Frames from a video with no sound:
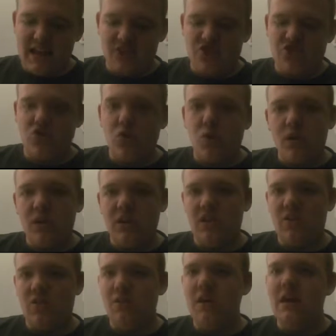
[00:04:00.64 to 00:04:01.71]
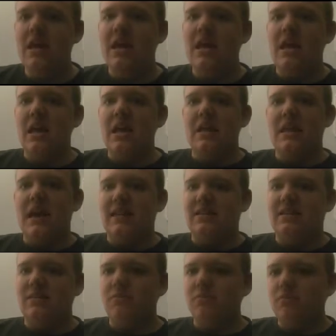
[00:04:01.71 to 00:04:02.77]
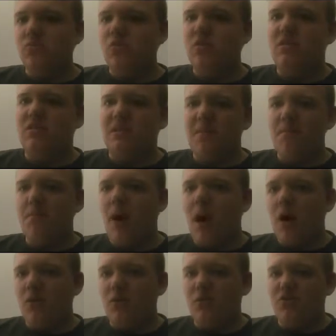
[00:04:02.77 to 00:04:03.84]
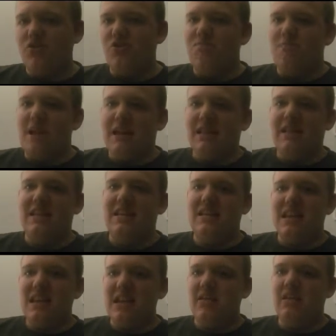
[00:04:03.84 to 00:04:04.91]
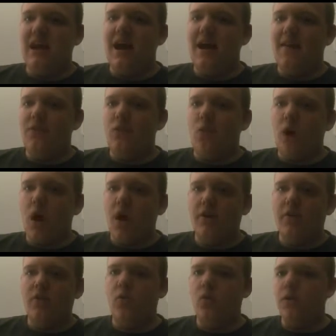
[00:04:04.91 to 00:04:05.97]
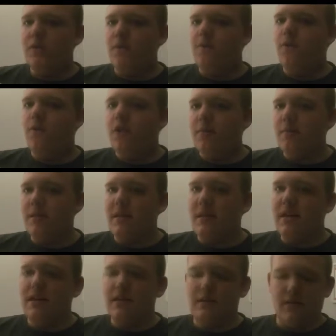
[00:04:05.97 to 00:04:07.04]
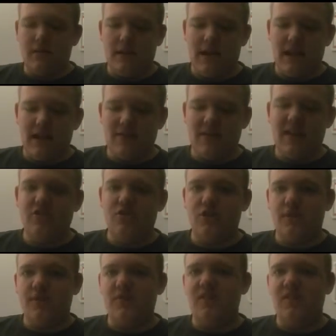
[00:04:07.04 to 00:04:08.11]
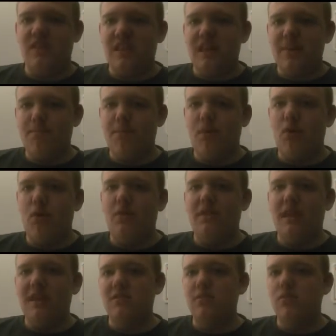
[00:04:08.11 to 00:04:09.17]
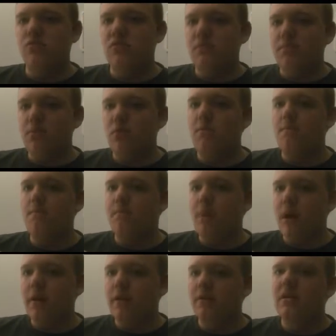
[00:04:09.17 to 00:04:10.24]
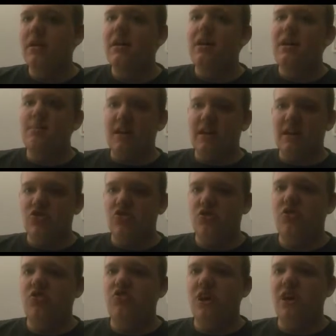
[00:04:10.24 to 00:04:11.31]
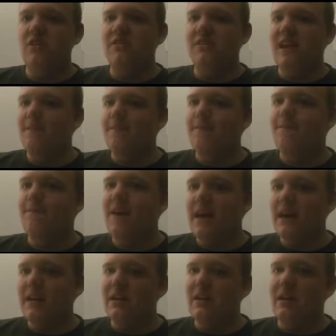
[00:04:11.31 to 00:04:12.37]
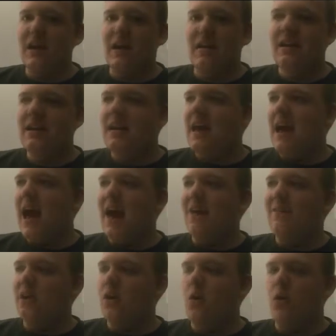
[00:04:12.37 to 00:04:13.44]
is showing you that with some bottles, you mainly need to have the water or the formula hit that surface of the nipple. That's the most important part. Making sure your child is getting fed and not having it